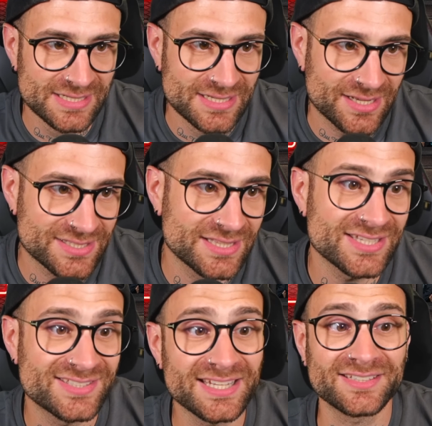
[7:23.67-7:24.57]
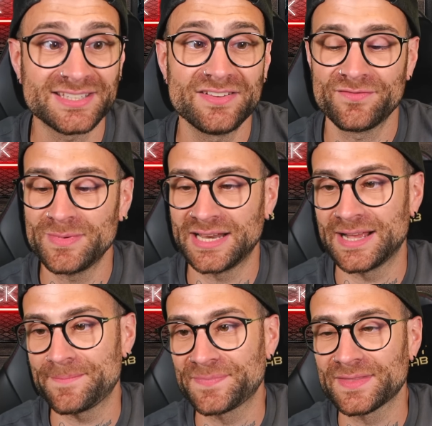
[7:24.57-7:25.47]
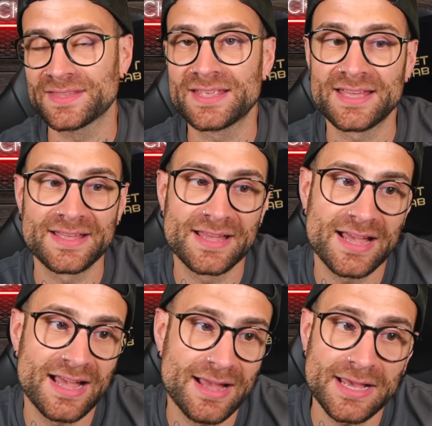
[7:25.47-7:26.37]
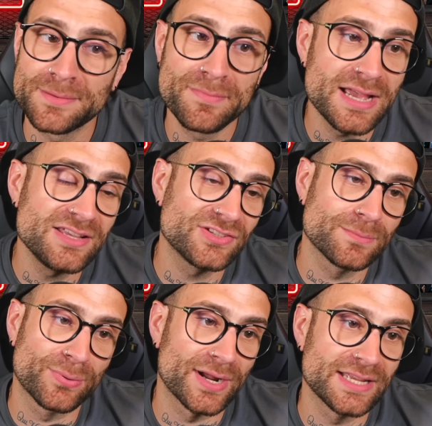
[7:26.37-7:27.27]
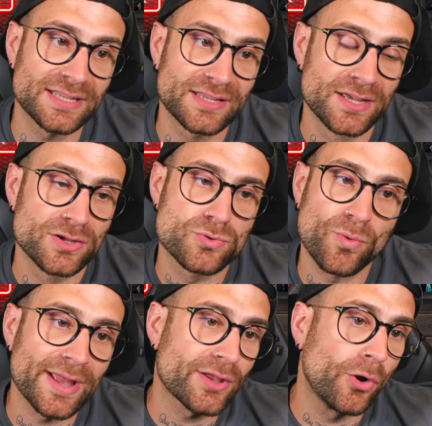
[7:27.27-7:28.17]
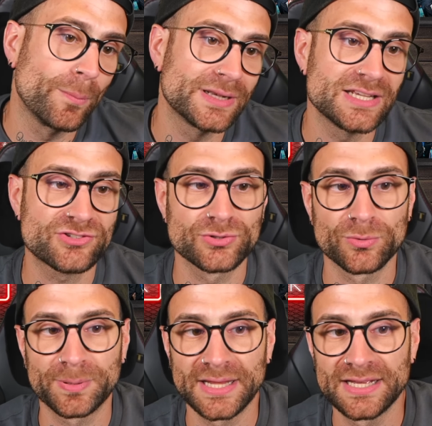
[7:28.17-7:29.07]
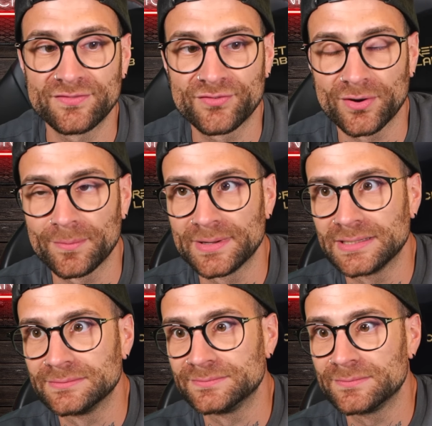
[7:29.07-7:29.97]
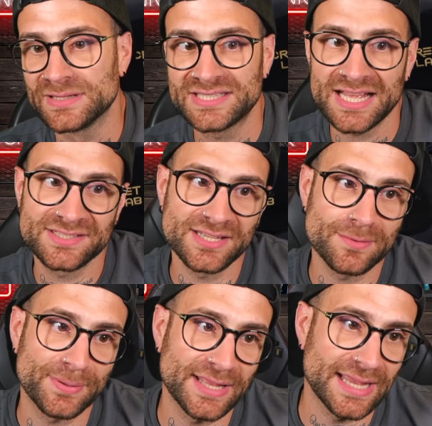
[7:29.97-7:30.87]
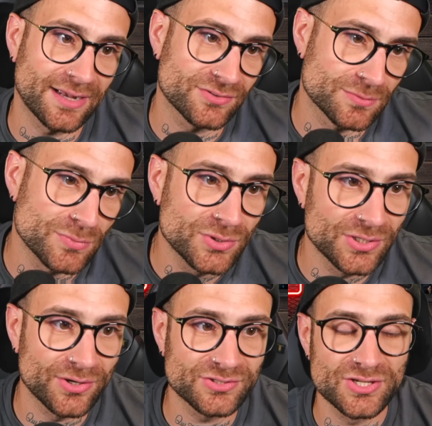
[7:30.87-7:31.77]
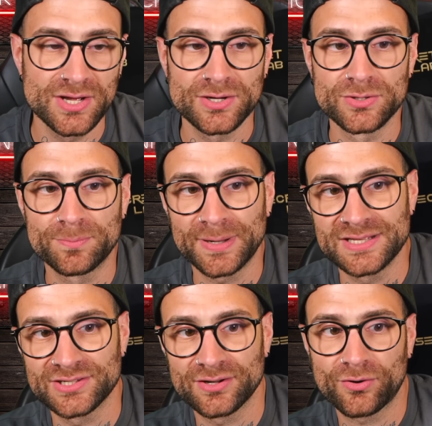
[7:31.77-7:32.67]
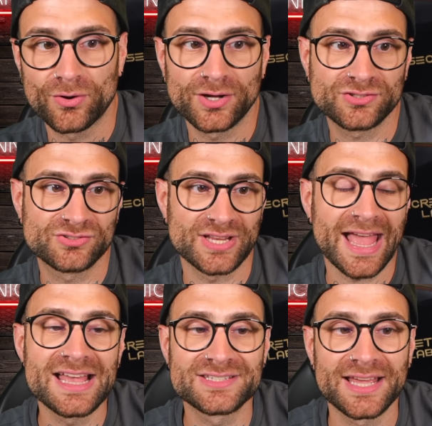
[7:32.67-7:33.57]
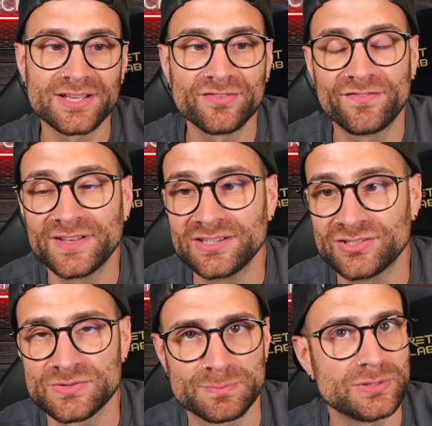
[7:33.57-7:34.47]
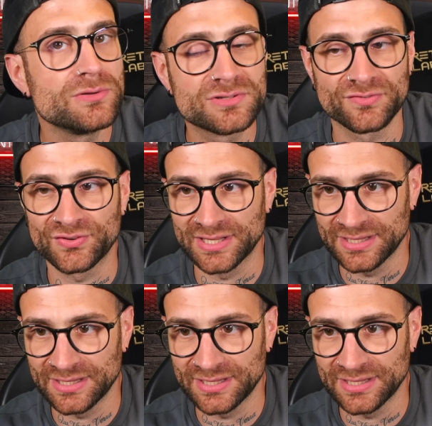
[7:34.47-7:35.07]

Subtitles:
Because in the 16th minute, an amazing break, great combinational play from Mateta playing out to Munoz, who plays it across to Eze, who finishes beautifully,